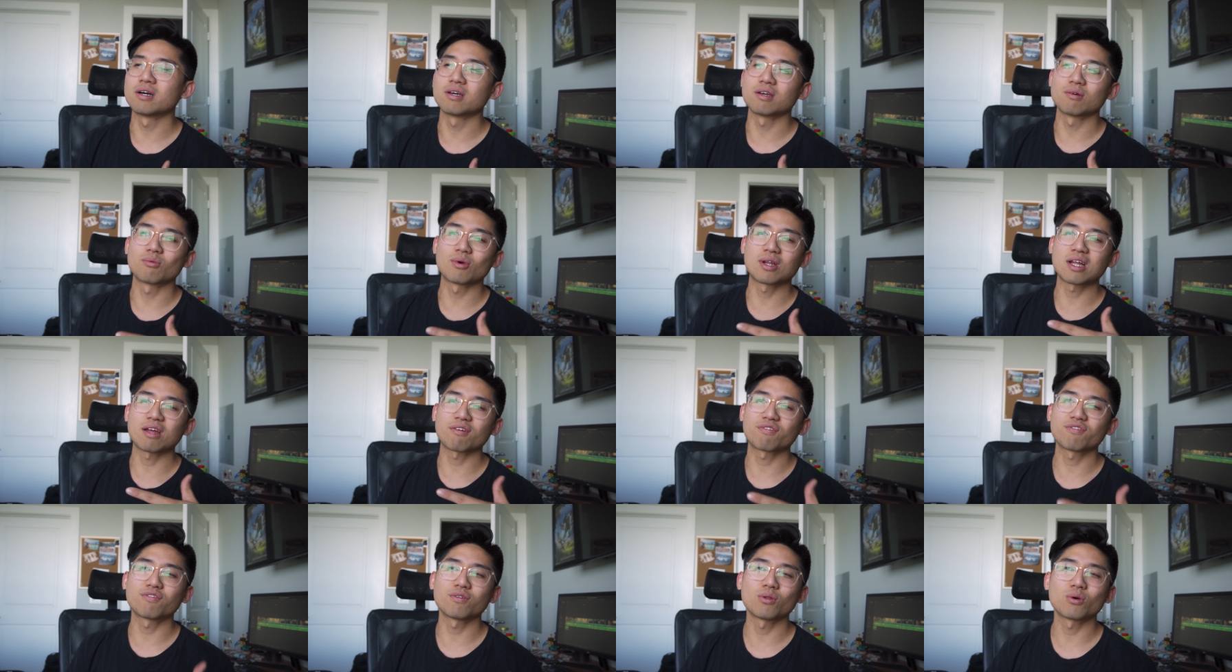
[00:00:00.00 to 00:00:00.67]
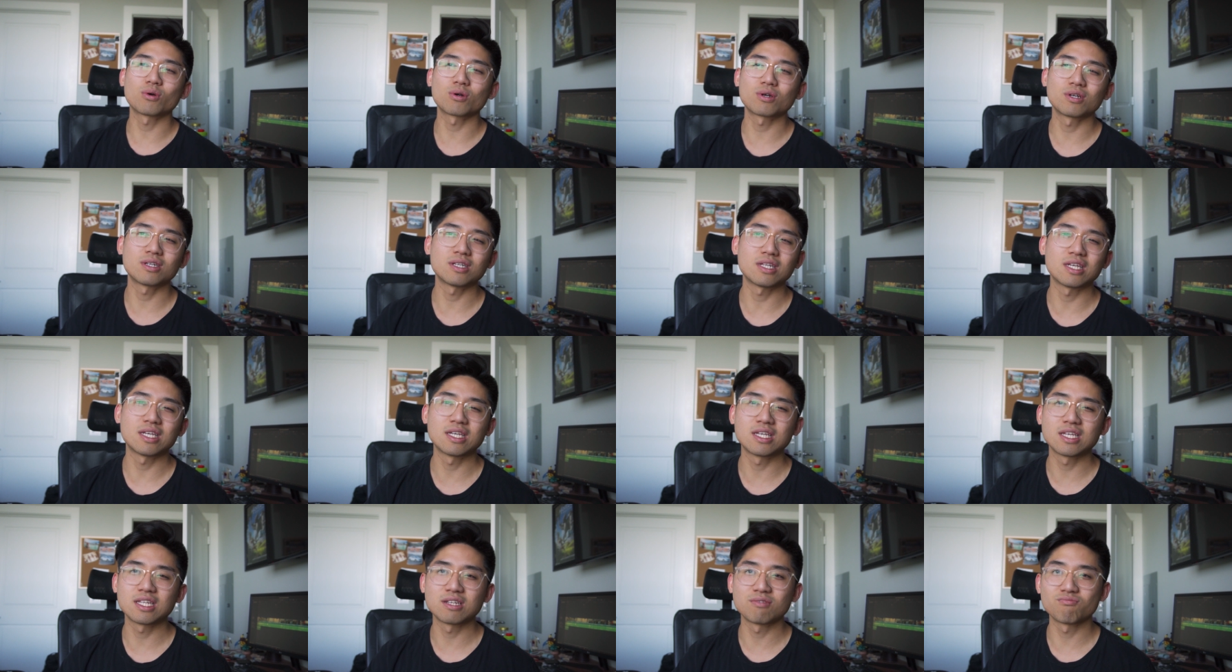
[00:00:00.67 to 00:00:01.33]
when I floor it
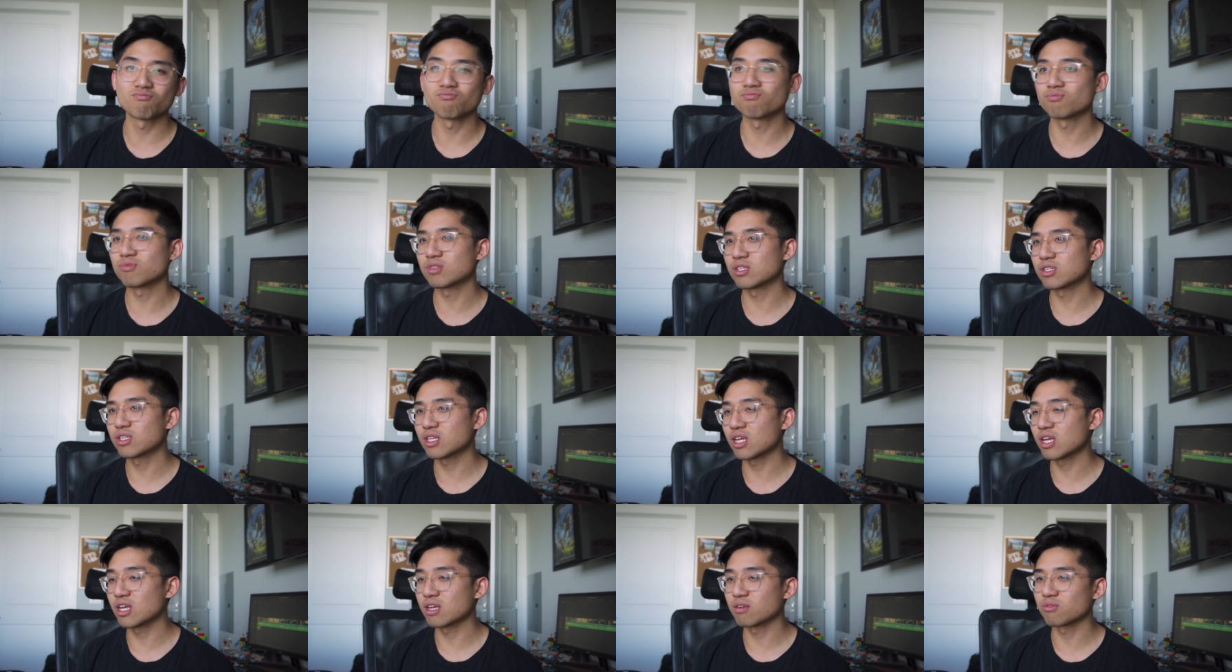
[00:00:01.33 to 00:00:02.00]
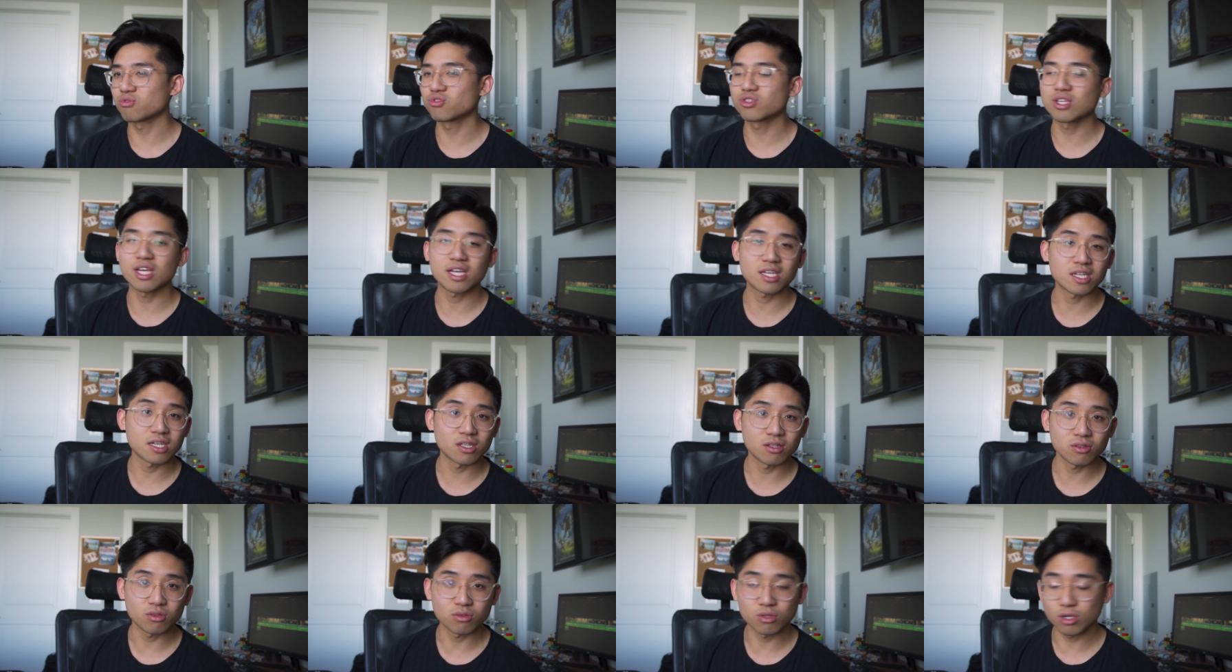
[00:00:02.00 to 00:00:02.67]
in, say,
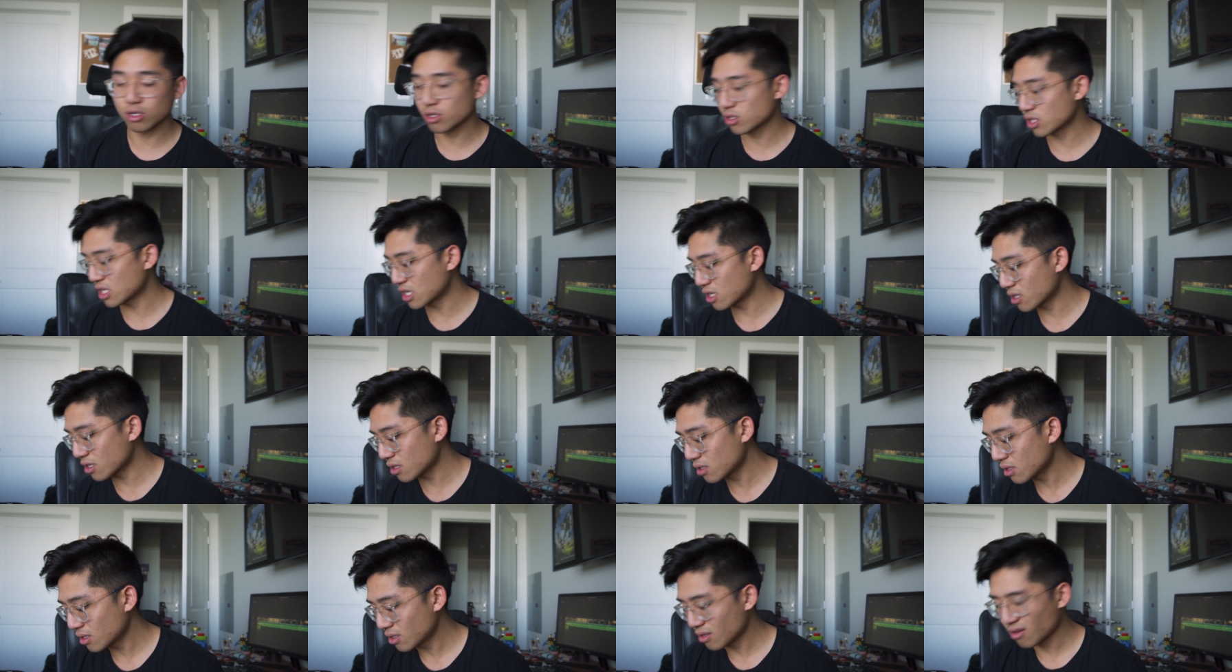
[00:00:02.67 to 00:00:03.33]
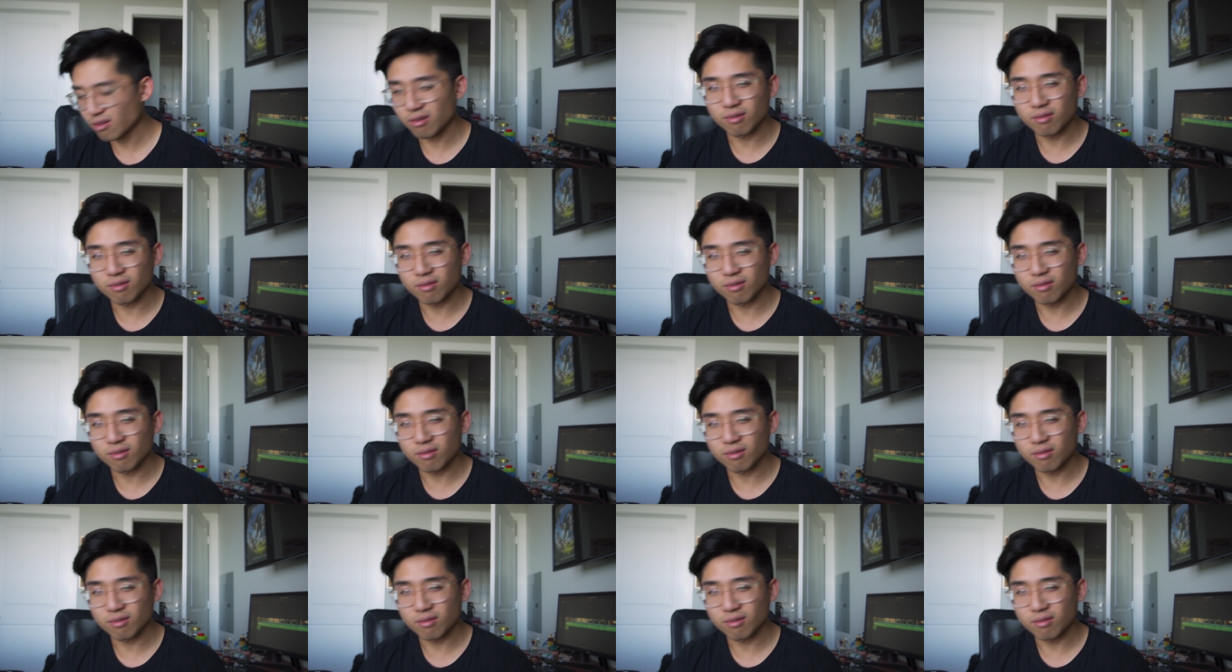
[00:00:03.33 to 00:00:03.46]
second, third gear,